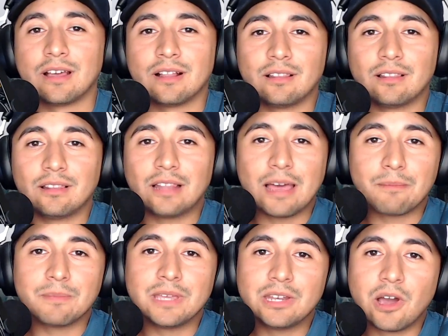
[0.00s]

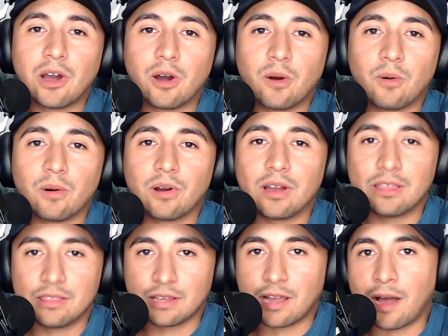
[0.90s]
Let me know
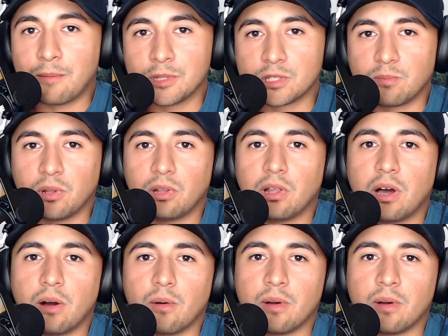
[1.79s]
in the comments below.